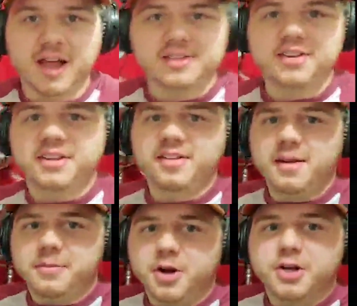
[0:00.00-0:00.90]
As you can see,
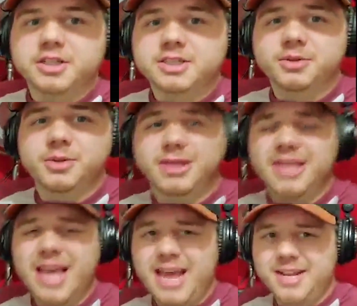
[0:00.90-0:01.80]
I'm currently doing
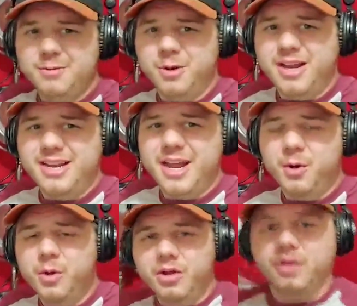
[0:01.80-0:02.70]
the edit right
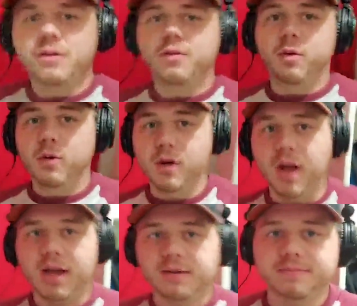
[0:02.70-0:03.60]
now for,
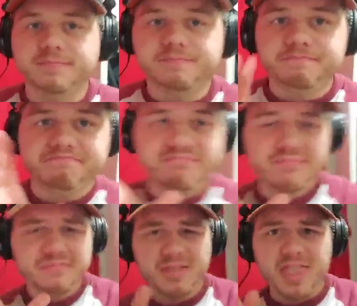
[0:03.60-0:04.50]
um,
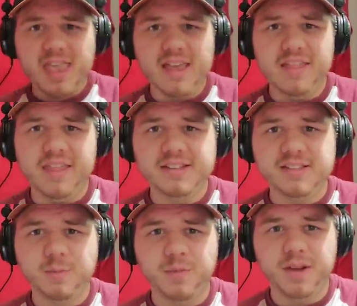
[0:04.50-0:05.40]

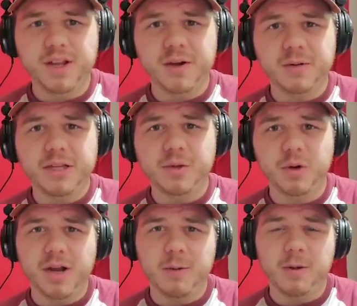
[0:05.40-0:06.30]
this video that you
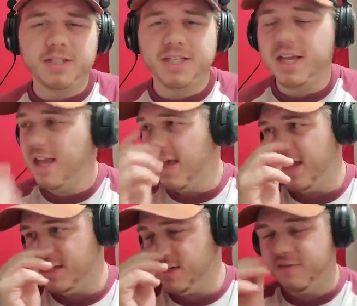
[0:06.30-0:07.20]
are now watching,
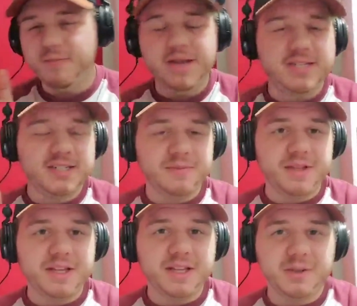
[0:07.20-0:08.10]
I should have made
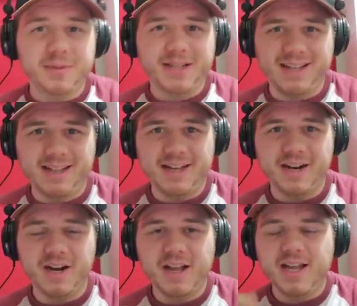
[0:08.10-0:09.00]
something a little bit clear.